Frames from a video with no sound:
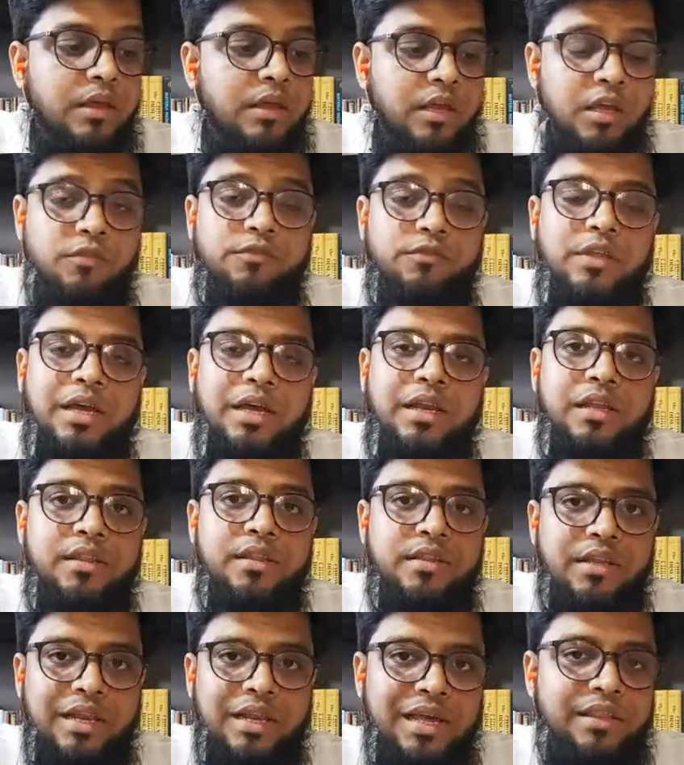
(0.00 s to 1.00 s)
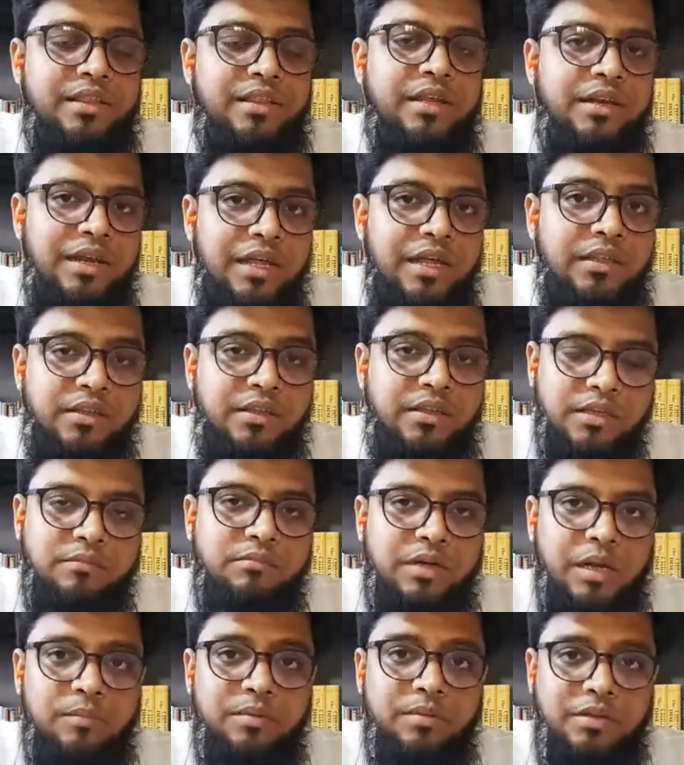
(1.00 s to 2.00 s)
if there is less and less
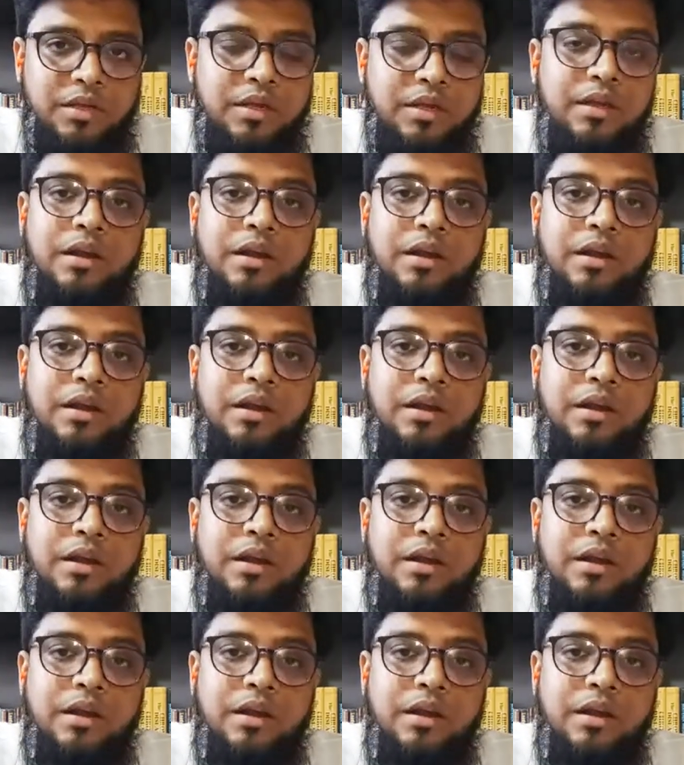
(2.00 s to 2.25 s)
symptoms,